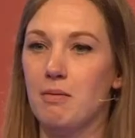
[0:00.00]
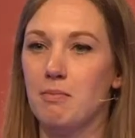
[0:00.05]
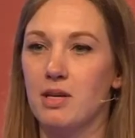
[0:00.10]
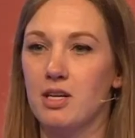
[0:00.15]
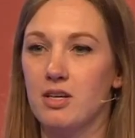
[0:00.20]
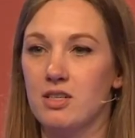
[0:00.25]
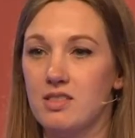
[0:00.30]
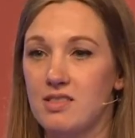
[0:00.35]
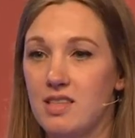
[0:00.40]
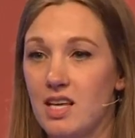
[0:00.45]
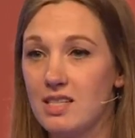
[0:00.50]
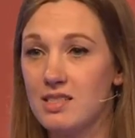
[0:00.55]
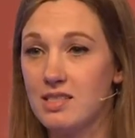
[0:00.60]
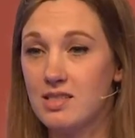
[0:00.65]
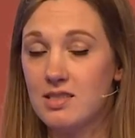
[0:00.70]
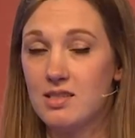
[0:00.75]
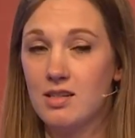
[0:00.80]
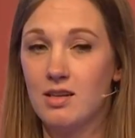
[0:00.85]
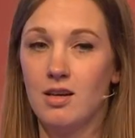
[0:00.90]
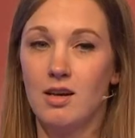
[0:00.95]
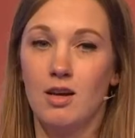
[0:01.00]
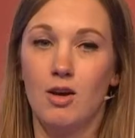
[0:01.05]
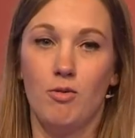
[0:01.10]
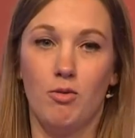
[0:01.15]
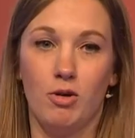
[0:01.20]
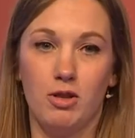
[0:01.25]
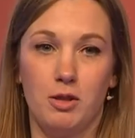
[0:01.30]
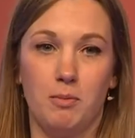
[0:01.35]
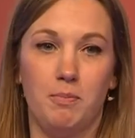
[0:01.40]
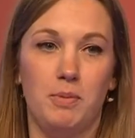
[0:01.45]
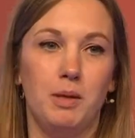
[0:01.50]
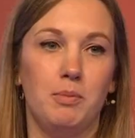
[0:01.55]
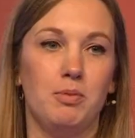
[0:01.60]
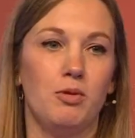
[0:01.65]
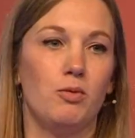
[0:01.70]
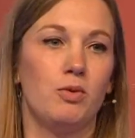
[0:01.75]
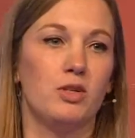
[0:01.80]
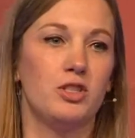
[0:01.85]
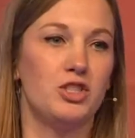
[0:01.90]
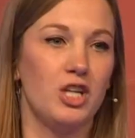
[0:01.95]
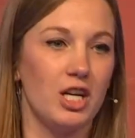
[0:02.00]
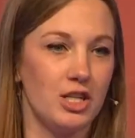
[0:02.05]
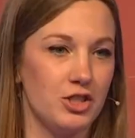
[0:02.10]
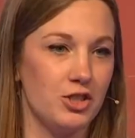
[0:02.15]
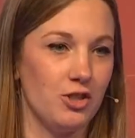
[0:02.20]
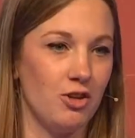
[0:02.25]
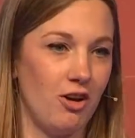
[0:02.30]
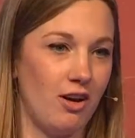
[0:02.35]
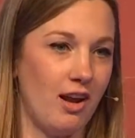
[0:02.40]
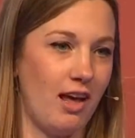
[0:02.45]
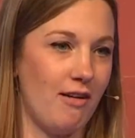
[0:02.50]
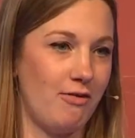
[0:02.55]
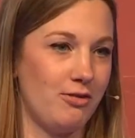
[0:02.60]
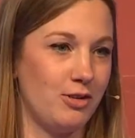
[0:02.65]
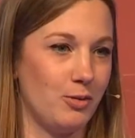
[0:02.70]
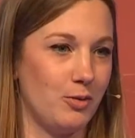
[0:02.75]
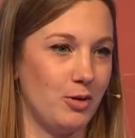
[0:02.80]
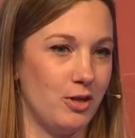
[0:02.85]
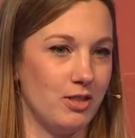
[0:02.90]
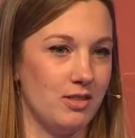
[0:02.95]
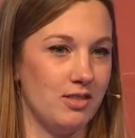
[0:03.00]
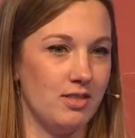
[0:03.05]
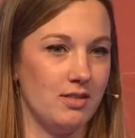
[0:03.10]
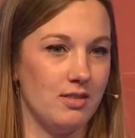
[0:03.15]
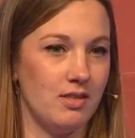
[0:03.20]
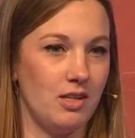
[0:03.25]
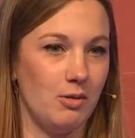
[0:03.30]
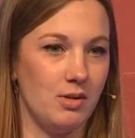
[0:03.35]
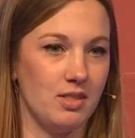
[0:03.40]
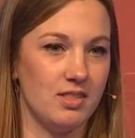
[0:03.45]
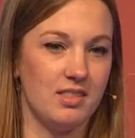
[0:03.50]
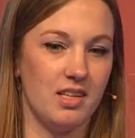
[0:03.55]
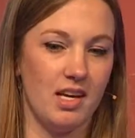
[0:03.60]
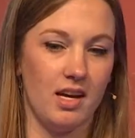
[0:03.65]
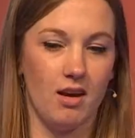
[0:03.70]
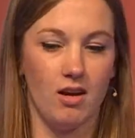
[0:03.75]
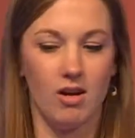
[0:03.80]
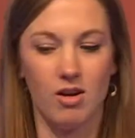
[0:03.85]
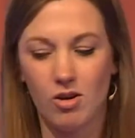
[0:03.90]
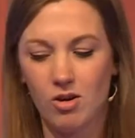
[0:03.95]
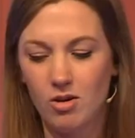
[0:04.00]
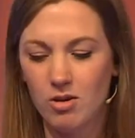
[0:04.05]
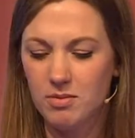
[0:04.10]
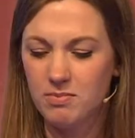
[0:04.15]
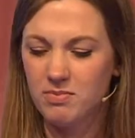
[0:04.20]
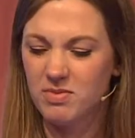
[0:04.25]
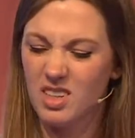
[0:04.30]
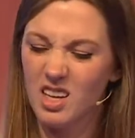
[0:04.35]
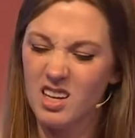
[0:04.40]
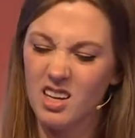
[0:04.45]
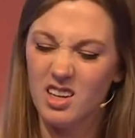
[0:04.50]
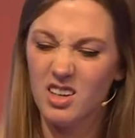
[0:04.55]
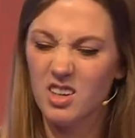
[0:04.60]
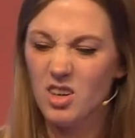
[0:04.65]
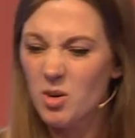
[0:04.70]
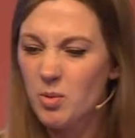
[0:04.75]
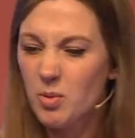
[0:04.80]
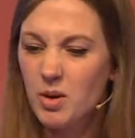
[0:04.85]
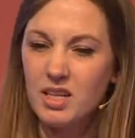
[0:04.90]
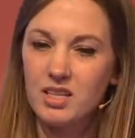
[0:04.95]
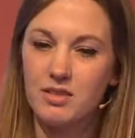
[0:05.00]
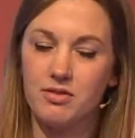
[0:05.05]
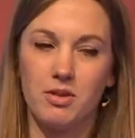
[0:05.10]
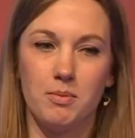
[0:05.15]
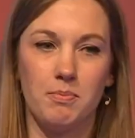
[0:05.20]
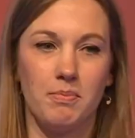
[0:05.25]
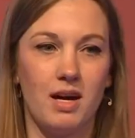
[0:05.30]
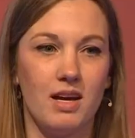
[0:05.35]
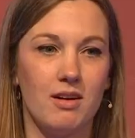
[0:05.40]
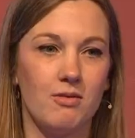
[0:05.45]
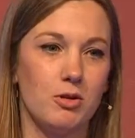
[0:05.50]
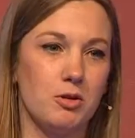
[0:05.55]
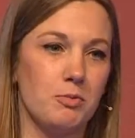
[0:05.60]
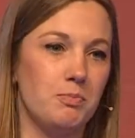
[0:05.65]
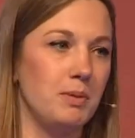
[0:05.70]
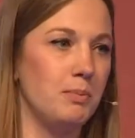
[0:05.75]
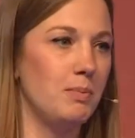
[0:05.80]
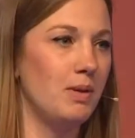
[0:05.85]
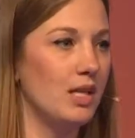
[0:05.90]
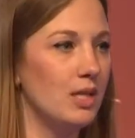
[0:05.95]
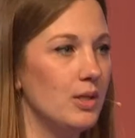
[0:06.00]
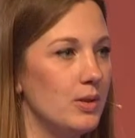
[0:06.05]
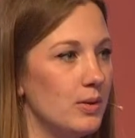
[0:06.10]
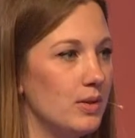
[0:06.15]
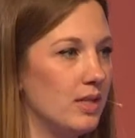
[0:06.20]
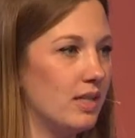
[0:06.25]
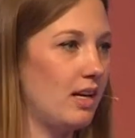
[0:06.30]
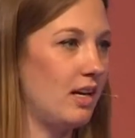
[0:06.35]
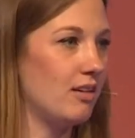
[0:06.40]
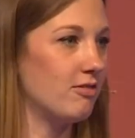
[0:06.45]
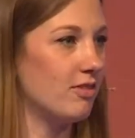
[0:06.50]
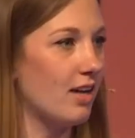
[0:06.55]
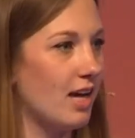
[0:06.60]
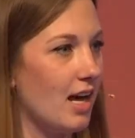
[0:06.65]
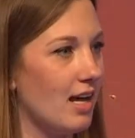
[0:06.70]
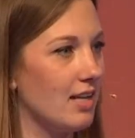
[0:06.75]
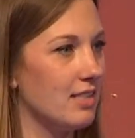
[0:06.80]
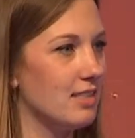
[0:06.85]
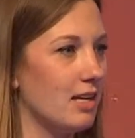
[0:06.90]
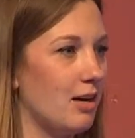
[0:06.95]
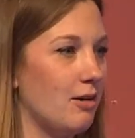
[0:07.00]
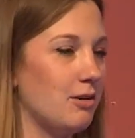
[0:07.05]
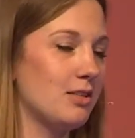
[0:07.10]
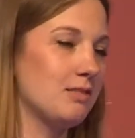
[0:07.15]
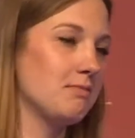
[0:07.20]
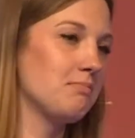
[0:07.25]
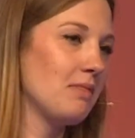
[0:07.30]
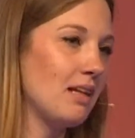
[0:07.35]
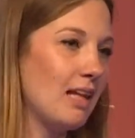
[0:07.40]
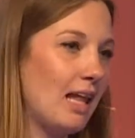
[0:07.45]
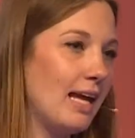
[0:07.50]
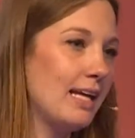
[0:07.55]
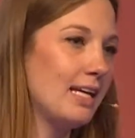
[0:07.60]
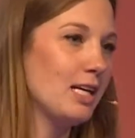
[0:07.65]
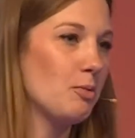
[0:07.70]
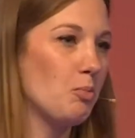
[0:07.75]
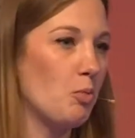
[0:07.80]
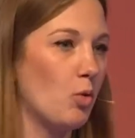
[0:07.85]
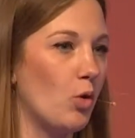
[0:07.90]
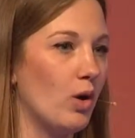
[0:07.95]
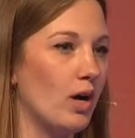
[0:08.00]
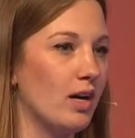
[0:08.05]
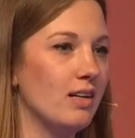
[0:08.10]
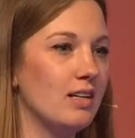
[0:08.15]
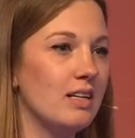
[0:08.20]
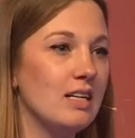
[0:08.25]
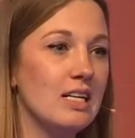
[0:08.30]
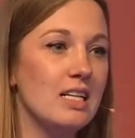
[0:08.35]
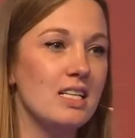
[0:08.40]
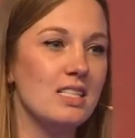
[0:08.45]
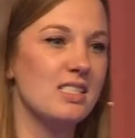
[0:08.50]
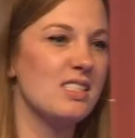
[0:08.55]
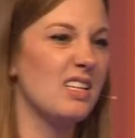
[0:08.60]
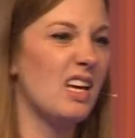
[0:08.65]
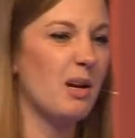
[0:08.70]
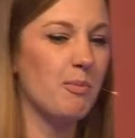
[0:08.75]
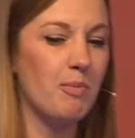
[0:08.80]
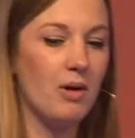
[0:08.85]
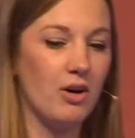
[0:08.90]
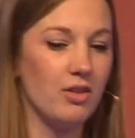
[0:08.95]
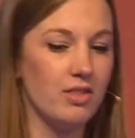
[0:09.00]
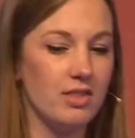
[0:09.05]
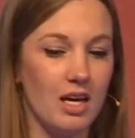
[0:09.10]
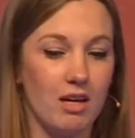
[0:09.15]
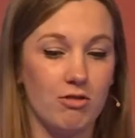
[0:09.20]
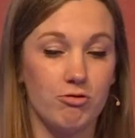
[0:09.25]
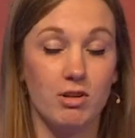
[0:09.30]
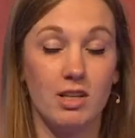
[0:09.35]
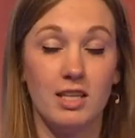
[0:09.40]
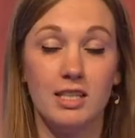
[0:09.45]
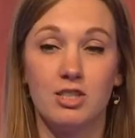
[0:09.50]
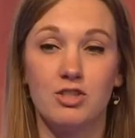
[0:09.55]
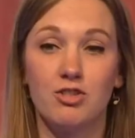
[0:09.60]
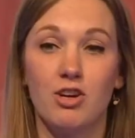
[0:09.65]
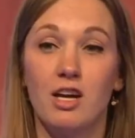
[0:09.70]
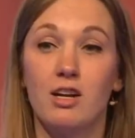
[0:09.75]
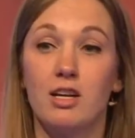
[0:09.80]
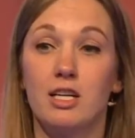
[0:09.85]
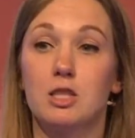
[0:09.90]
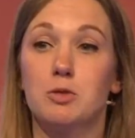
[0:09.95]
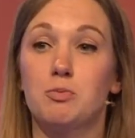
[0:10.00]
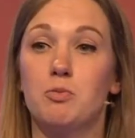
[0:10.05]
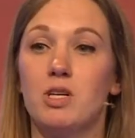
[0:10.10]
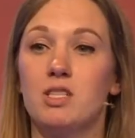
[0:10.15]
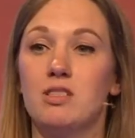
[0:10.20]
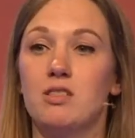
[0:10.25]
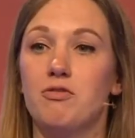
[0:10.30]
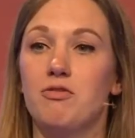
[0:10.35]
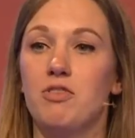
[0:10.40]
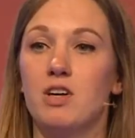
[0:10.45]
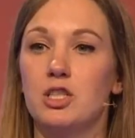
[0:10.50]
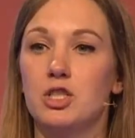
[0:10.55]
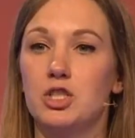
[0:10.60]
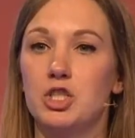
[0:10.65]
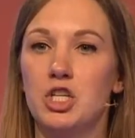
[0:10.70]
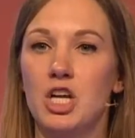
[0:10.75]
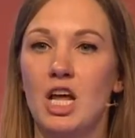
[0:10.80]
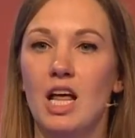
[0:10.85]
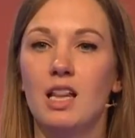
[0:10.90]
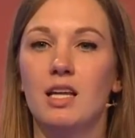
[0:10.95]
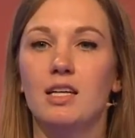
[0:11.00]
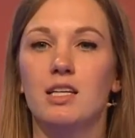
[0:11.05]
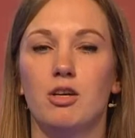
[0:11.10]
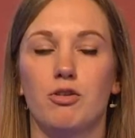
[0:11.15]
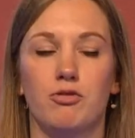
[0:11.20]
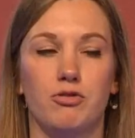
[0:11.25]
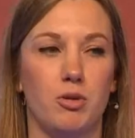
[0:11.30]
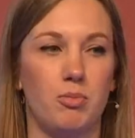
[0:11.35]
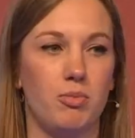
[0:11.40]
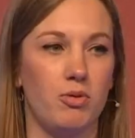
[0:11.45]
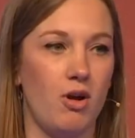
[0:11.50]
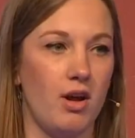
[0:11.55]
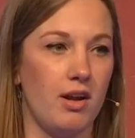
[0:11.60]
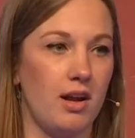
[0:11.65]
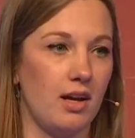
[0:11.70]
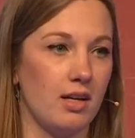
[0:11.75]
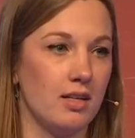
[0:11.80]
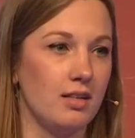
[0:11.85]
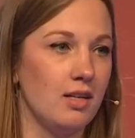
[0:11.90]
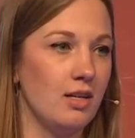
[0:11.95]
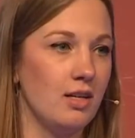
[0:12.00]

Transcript: because that's what the people will judge you on afterwards. They will say, oh, you know what, if the button would be blue and not red, I would like it more. It's not about that. Really try to express the functionality of your product,